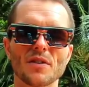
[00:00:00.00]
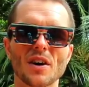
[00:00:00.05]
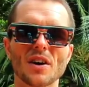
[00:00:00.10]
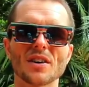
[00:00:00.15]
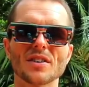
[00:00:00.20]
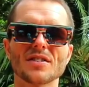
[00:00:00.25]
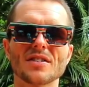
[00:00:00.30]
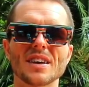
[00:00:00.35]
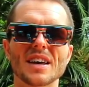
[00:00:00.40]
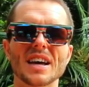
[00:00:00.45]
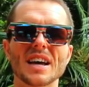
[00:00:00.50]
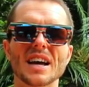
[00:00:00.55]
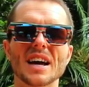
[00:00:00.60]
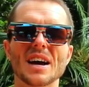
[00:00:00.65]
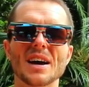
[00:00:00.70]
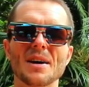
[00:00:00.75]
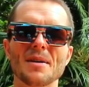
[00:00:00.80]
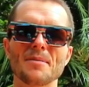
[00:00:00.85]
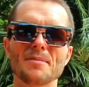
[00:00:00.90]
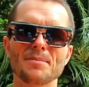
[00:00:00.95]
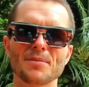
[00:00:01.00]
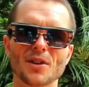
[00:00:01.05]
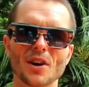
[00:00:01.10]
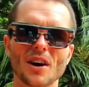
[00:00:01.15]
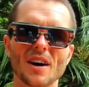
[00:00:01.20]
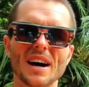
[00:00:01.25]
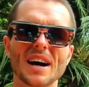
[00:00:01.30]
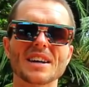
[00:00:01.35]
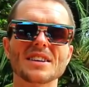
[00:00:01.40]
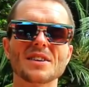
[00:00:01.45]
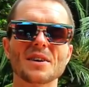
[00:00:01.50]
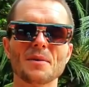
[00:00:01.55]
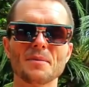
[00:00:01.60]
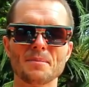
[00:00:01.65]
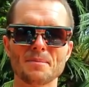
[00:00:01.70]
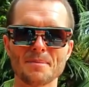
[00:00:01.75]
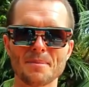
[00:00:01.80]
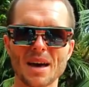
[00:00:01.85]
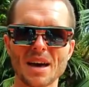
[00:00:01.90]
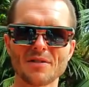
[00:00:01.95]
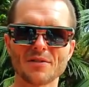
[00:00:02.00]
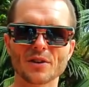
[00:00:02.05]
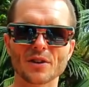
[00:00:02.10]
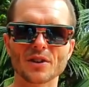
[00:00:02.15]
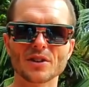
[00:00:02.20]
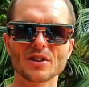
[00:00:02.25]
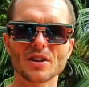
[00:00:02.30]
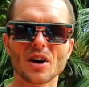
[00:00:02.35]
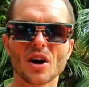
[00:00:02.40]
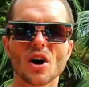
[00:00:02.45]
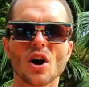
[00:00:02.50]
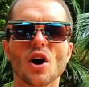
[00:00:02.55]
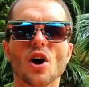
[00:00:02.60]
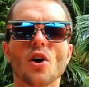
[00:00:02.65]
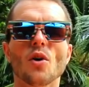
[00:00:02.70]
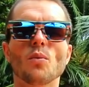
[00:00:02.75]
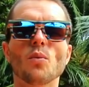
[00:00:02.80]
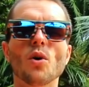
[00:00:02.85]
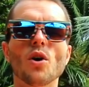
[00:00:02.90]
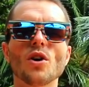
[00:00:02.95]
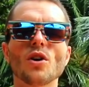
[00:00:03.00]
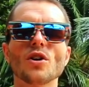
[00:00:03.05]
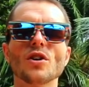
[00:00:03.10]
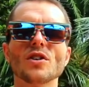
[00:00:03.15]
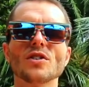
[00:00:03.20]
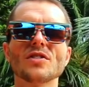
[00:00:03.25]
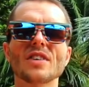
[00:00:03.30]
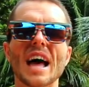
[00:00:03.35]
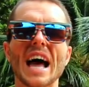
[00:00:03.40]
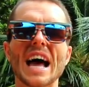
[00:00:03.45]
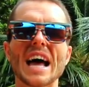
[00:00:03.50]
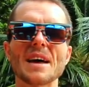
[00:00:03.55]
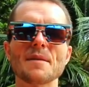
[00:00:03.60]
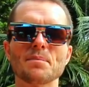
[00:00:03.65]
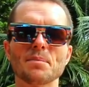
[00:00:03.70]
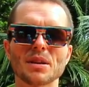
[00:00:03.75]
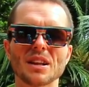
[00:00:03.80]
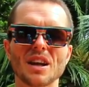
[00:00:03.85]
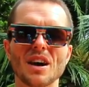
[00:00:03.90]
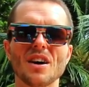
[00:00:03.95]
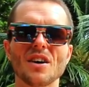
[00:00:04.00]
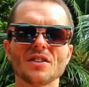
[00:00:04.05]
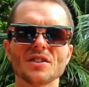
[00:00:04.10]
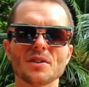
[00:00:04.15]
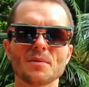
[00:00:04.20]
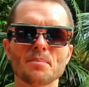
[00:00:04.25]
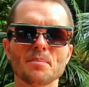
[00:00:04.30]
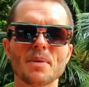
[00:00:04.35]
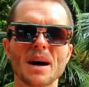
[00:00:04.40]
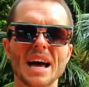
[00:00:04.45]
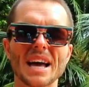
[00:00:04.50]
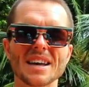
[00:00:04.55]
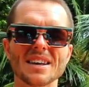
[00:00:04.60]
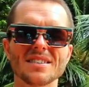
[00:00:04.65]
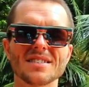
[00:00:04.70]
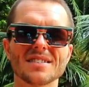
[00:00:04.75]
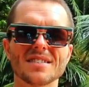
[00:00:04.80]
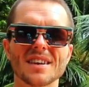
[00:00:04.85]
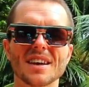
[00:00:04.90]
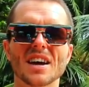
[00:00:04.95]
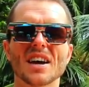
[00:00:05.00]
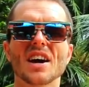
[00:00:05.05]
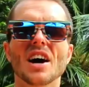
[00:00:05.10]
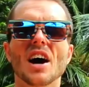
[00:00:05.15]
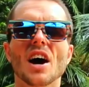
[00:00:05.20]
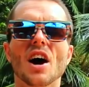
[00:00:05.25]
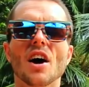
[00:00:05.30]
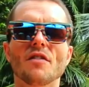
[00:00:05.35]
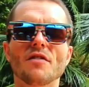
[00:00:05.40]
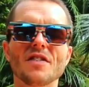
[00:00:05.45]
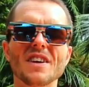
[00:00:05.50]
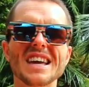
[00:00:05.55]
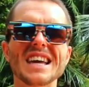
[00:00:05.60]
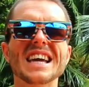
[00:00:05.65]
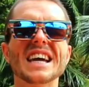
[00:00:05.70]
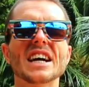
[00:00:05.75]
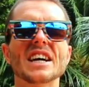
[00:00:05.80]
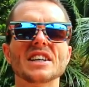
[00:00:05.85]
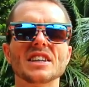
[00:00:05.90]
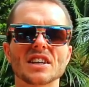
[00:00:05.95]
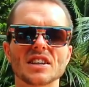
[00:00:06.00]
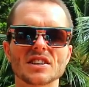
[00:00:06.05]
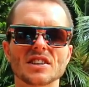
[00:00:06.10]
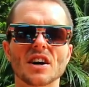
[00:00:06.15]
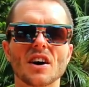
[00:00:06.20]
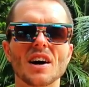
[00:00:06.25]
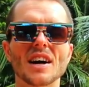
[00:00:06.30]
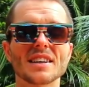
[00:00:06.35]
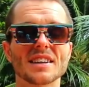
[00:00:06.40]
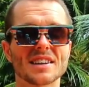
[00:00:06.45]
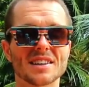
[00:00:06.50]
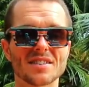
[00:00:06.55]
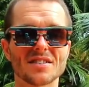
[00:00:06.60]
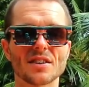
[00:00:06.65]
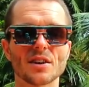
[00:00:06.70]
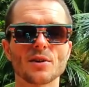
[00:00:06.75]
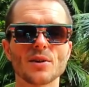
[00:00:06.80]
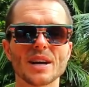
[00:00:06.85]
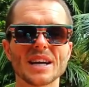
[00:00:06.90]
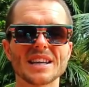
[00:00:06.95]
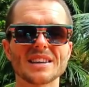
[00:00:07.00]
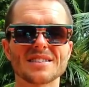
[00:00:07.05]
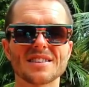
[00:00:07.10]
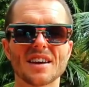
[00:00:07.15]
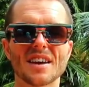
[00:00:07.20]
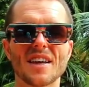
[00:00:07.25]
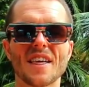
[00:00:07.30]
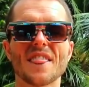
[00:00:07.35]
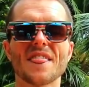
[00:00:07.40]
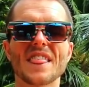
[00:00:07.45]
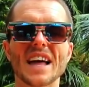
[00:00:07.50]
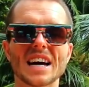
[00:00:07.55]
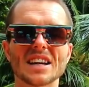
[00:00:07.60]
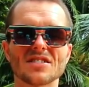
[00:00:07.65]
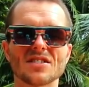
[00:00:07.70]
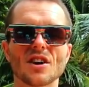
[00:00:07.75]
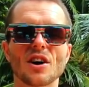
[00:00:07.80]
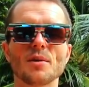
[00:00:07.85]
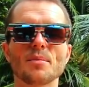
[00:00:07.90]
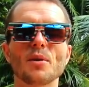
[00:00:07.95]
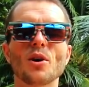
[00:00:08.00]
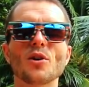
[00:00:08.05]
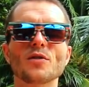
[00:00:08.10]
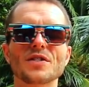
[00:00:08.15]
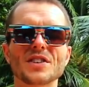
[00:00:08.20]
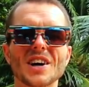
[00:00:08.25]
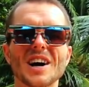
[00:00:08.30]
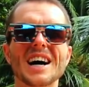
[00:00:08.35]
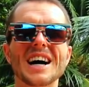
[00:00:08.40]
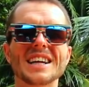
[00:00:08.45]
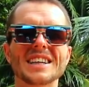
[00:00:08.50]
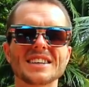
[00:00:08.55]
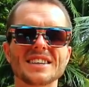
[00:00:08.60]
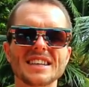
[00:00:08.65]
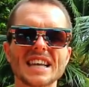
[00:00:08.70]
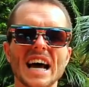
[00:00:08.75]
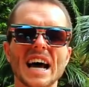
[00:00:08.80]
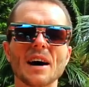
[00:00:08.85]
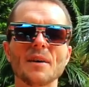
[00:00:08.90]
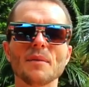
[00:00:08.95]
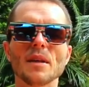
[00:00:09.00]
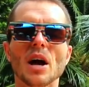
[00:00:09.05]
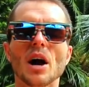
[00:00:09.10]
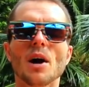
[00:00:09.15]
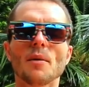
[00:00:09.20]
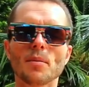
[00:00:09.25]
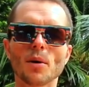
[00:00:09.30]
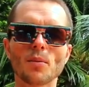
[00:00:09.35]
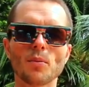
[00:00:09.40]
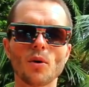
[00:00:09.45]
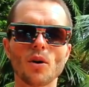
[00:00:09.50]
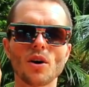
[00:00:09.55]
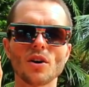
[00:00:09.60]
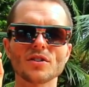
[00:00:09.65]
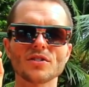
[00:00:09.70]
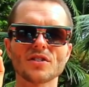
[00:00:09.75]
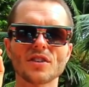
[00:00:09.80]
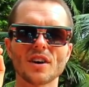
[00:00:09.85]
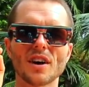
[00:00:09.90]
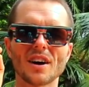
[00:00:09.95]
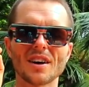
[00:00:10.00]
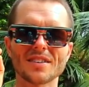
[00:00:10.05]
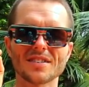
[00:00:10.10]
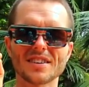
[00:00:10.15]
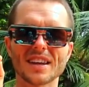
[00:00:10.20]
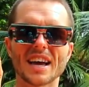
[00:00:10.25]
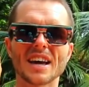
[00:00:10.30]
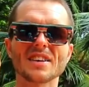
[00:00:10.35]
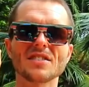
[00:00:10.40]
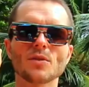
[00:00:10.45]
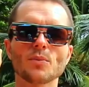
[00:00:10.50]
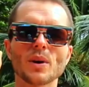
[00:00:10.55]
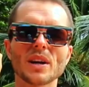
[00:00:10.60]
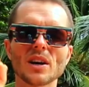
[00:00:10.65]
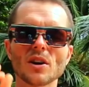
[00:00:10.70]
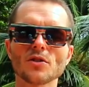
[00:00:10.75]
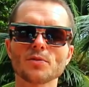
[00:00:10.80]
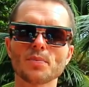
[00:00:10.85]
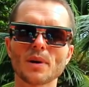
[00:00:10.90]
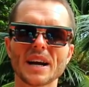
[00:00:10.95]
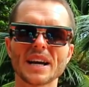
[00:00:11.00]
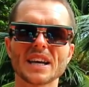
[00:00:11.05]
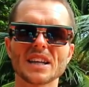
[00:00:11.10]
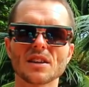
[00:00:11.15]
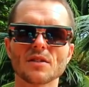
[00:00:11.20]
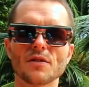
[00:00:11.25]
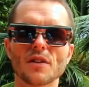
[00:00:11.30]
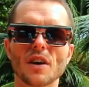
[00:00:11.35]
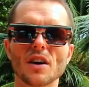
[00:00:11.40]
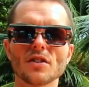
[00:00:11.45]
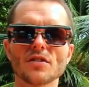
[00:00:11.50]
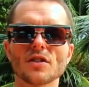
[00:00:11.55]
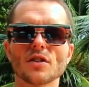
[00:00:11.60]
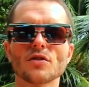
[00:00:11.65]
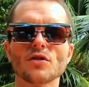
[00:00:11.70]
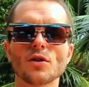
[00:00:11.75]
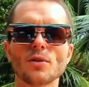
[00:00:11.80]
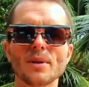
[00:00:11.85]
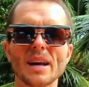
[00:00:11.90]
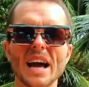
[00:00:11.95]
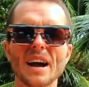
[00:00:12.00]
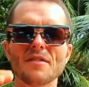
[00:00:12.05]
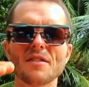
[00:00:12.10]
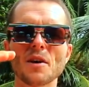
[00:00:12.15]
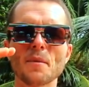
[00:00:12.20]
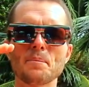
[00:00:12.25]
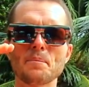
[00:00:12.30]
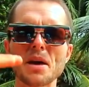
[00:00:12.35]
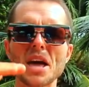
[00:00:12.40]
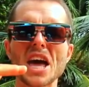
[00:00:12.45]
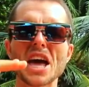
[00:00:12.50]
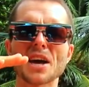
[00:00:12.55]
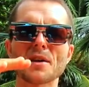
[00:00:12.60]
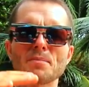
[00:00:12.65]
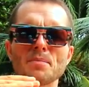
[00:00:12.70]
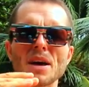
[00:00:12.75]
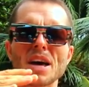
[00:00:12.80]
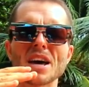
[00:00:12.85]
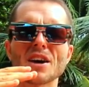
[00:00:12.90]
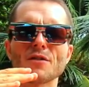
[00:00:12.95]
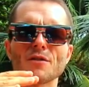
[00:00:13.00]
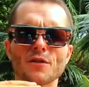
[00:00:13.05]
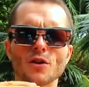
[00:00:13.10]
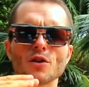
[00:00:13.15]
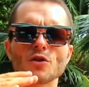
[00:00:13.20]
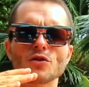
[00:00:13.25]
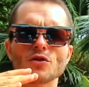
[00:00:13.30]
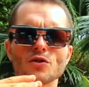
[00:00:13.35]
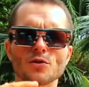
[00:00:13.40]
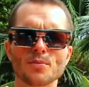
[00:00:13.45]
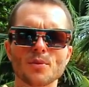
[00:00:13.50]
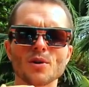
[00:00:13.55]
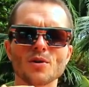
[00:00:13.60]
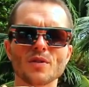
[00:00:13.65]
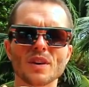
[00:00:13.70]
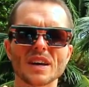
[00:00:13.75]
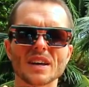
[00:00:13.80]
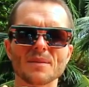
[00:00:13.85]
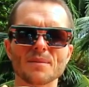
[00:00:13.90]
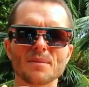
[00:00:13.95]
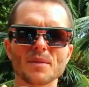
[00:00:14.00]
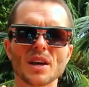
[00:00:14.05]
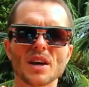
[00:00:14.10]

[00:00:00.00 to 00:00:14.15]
fasting diet method was a plant-based vegan diet, and I still eat that type of diet now. But what I say is, when I was breaking the fast, I was normally having a big fruit smoothie.